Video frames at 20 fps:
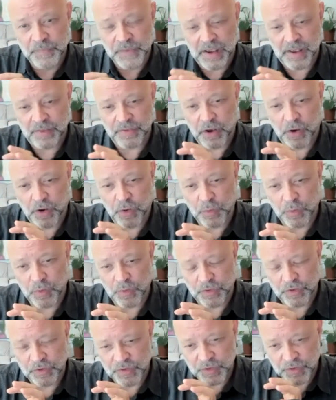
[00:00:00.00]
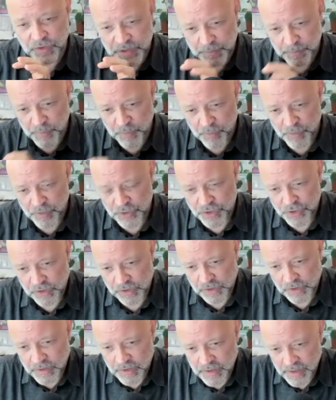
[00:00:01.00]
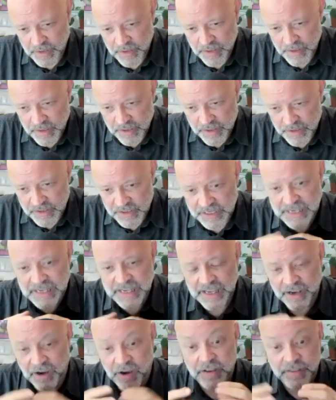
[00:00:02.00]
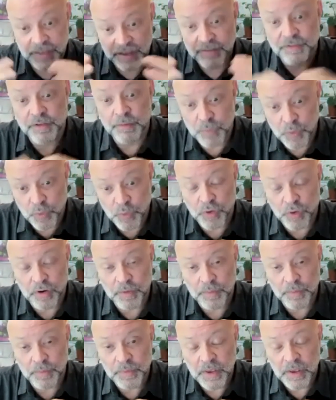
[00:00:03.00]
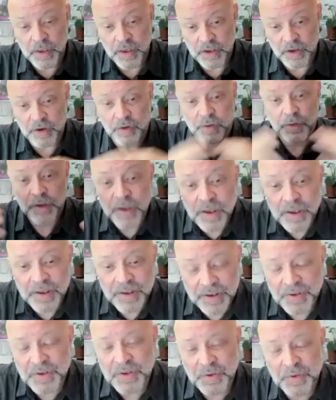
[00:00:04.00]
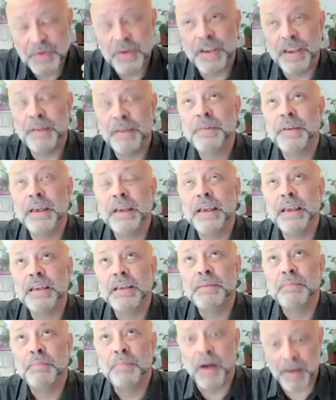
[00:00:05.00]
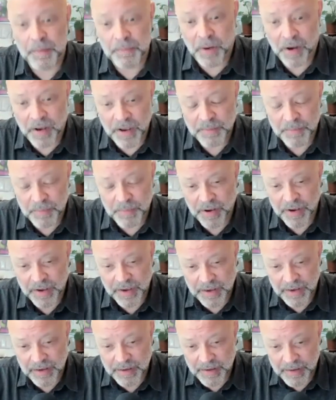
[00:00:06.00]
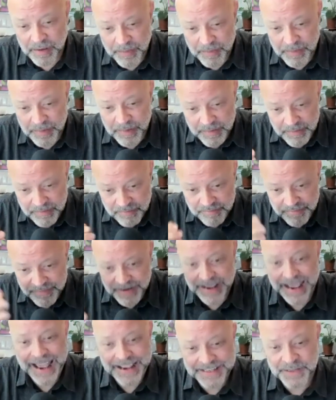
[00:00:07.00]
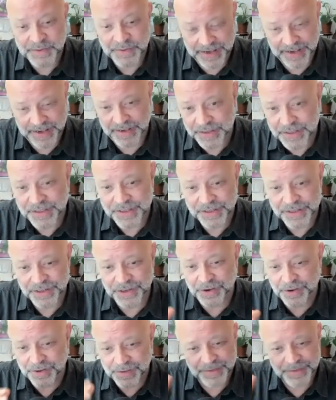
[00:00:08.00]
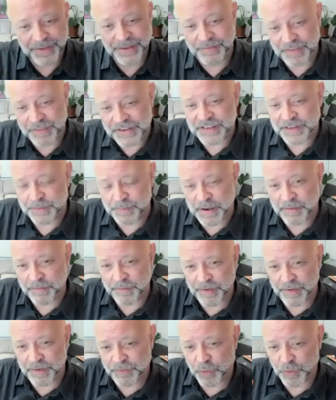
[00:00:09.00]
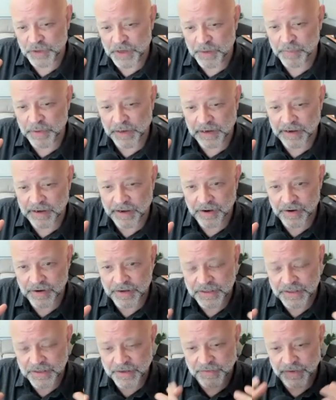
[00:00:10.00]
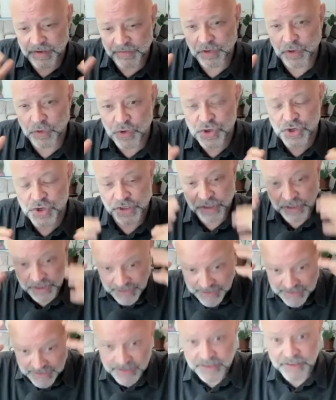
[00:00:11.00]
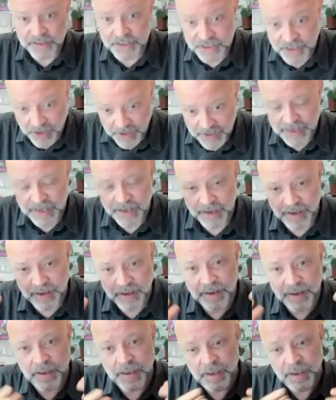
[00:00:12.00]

And the whole, the, the spiritual seeking, I think, for more, you know, my, my, my guess is look, if this has been 14 billion years of evolution to lead to psyche,